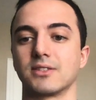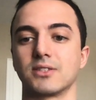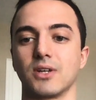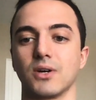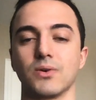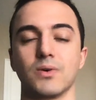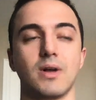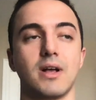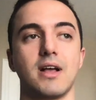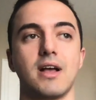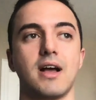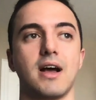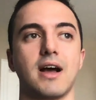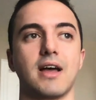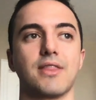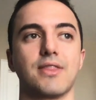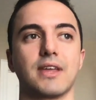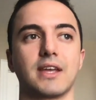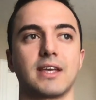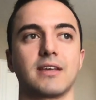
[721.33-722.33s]
So I
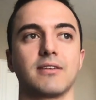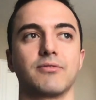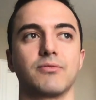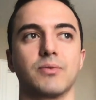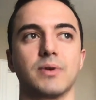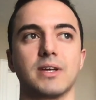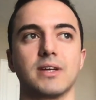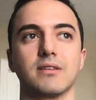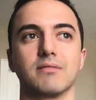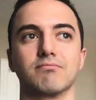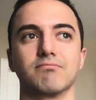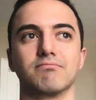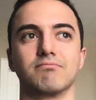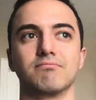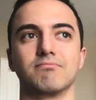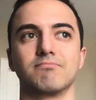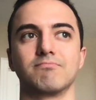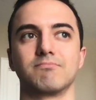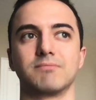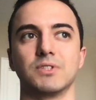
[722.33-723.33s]
think if we
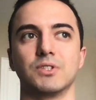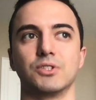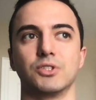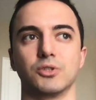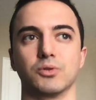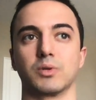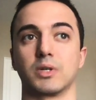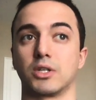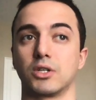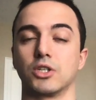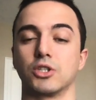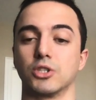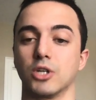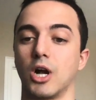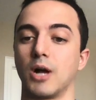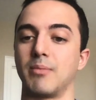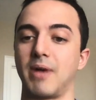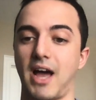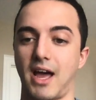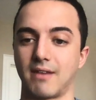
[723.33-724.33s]
do a good
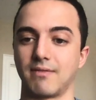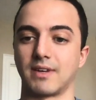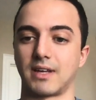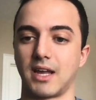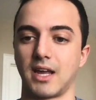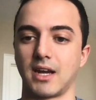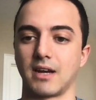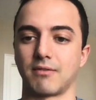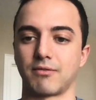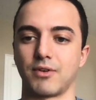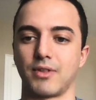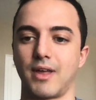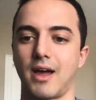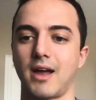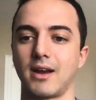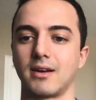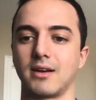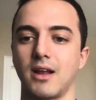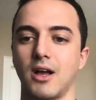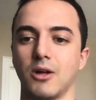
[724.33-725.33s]
job advocating for
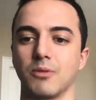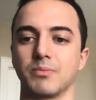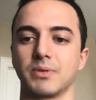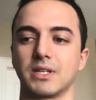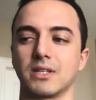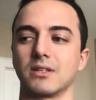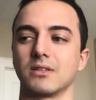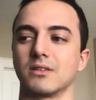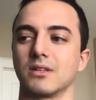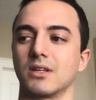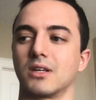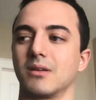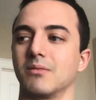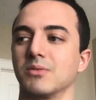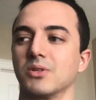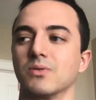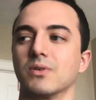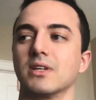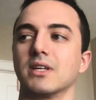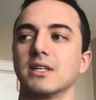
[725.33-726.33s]
that and helping the
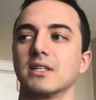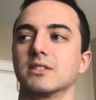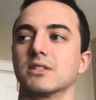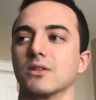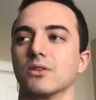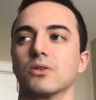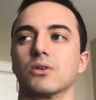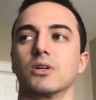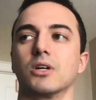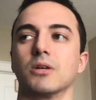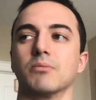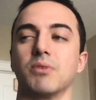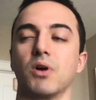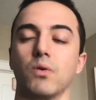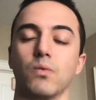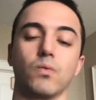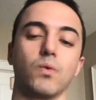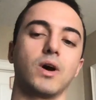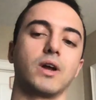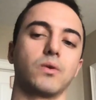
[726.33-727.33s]
community to learn about
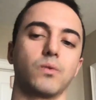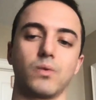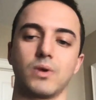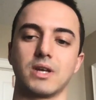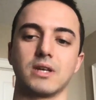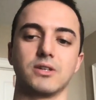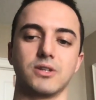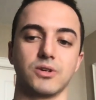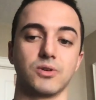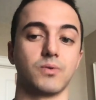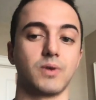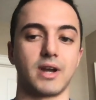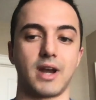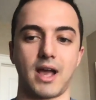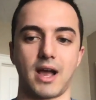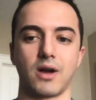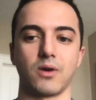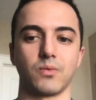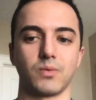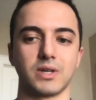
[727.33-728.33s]
what we do and
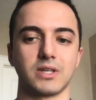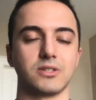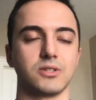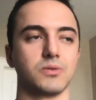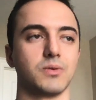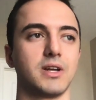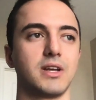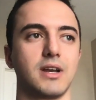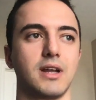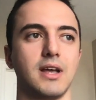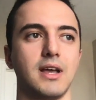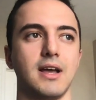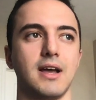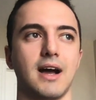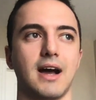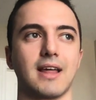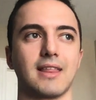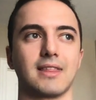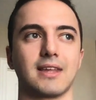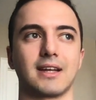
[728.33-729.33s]
how we do it,
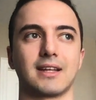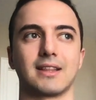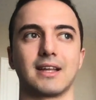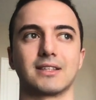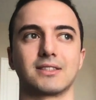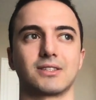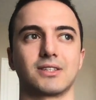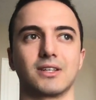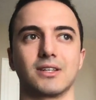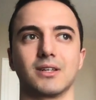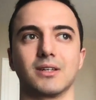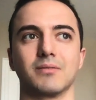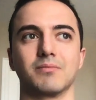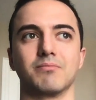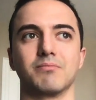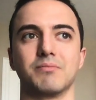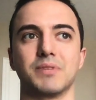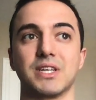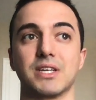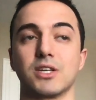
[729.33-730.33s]
I think that's going to be